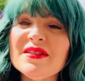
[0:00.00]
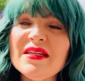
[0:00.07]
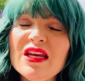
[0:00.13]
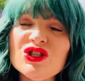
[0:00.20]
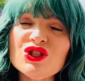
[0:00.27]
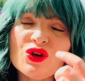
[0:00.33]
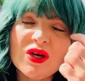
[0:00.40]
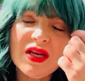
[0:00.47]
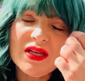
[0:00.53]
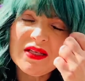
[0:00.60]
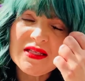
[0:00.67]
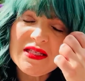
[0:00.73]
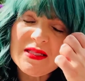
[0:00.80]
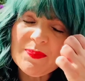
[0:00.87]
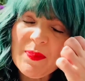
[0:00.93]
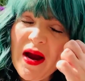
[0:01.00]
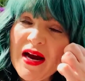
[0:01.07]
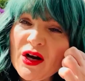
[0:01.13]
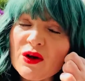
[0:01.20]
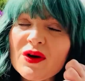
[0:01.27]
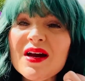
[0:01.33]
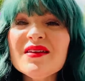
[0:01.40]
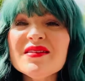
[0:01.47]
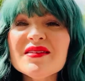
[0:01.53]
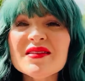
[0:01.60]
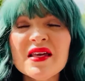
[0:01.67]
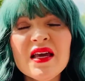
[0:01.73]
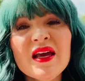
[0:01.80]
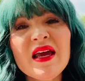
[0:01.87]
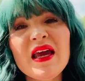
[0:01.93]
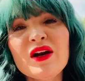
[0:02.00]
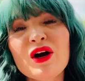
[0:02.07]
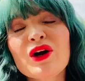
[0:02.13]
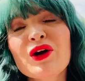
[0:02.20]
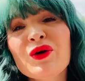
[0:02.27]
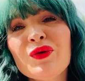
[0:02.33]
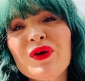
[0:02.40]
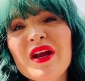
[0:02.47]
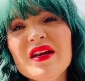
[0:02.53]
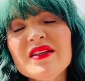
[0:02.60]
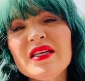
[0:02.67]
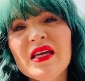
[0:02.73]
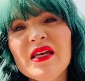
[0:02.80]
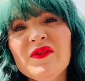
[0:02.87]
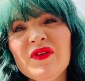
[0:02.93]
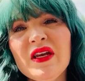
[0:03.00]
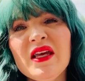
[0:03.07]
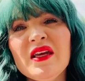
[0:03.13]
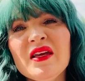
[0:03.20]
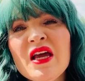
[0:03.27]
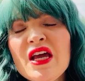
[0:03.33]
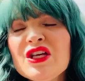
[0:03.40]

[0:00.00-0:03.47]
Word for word: nature can inspire us in our creativity.